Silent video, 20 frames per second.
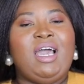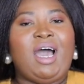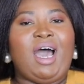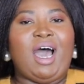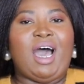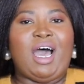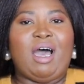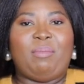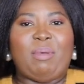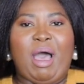
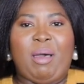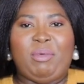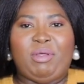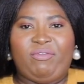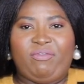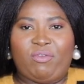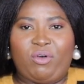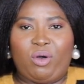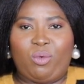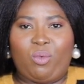Um, I'm
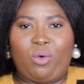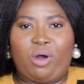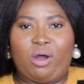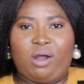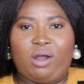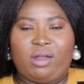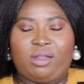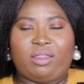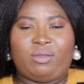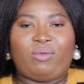in Fort
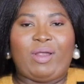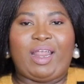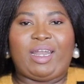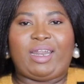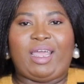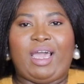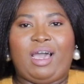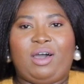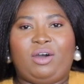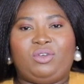Worth right
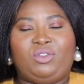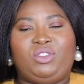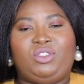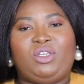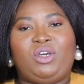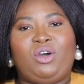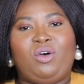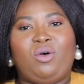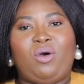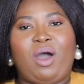now
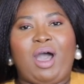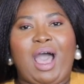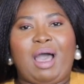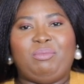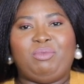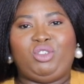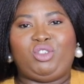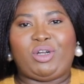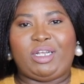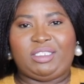so
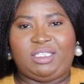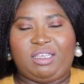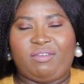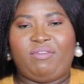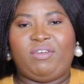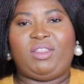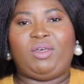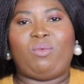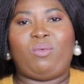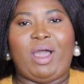I'm dressing
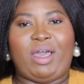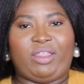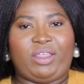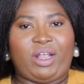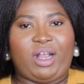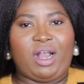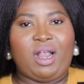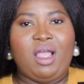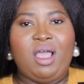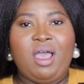for the
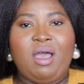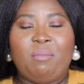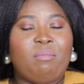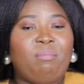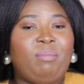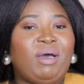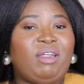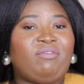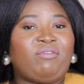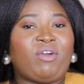weather
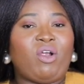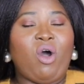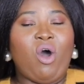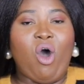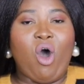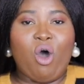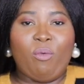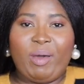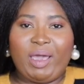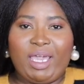but for
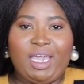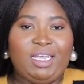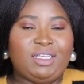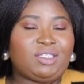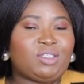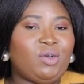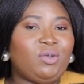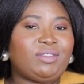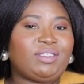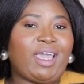all my
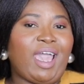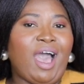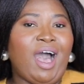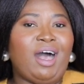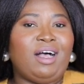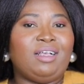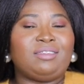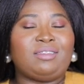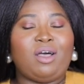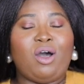East Coast
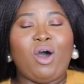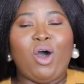gals,